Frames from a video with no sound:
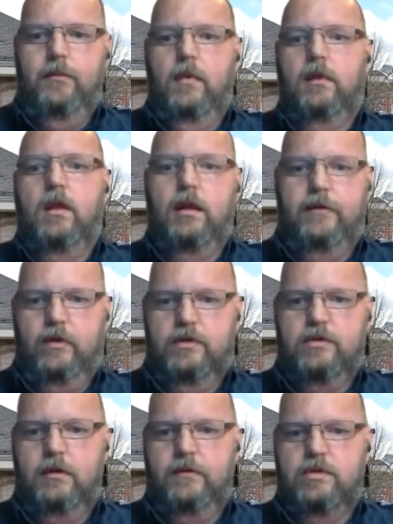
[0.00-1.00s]
a lot of our
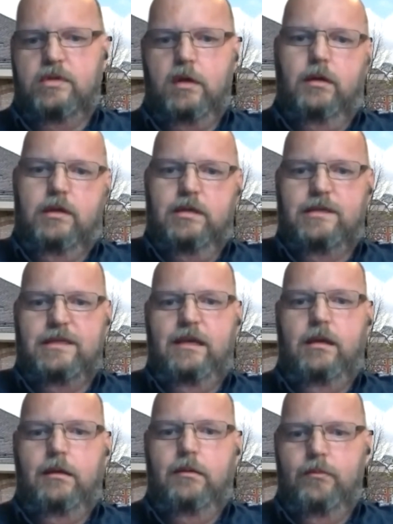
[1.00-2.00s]
service started to
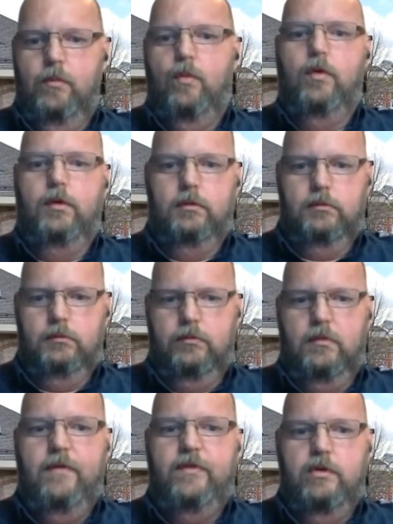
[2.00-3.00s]
see more
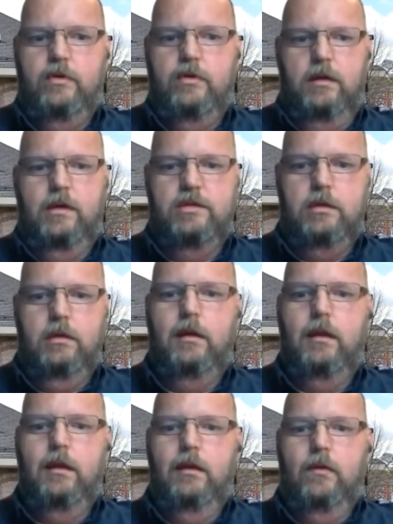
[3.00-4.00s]
revenue generation
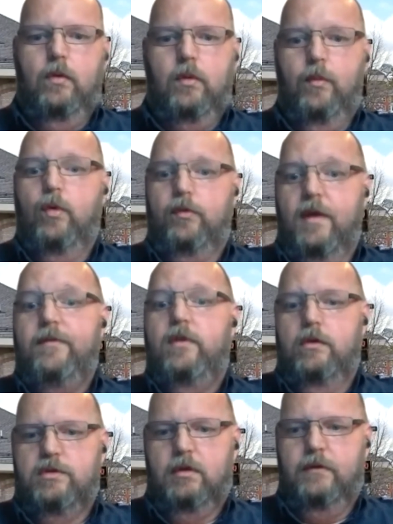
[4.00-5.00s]
or more
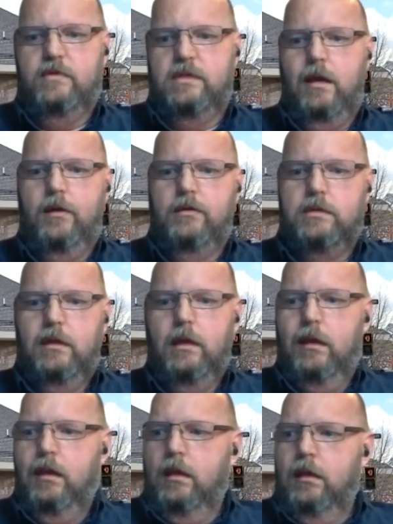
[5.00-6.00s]
revenue service hours.
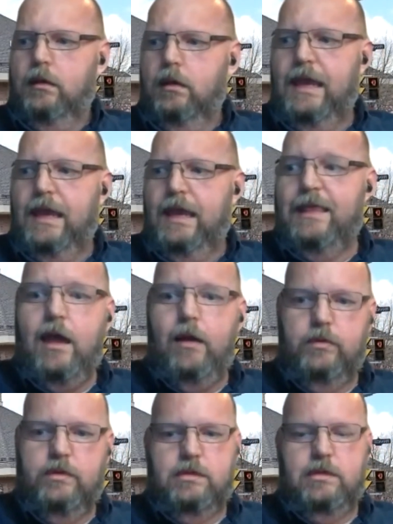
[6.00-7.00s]
And that
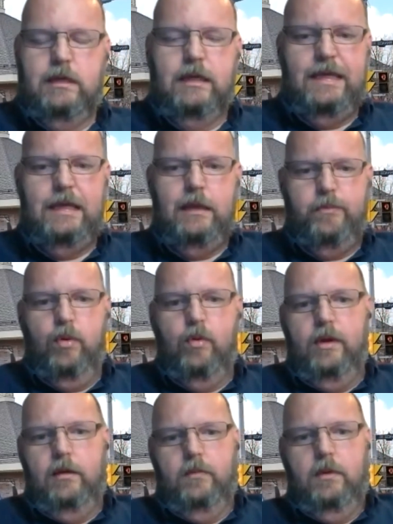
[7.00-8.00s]
was a key
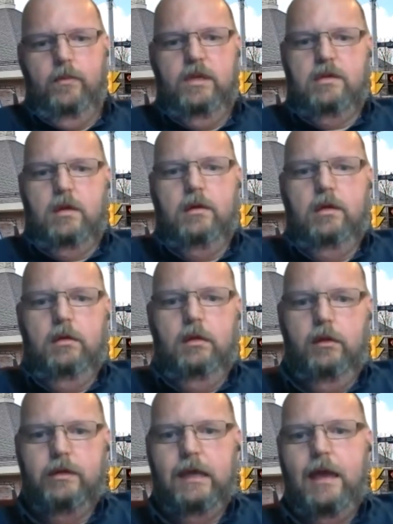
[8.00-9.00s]
point when we started to
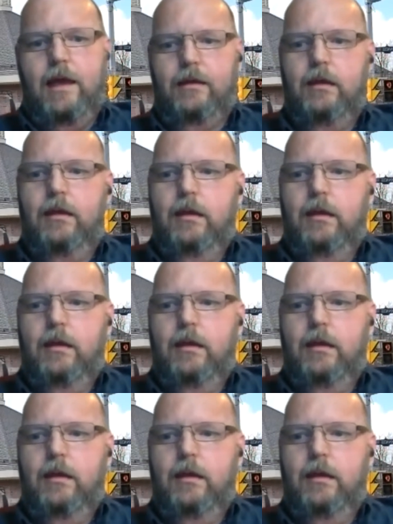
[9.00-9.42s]
look at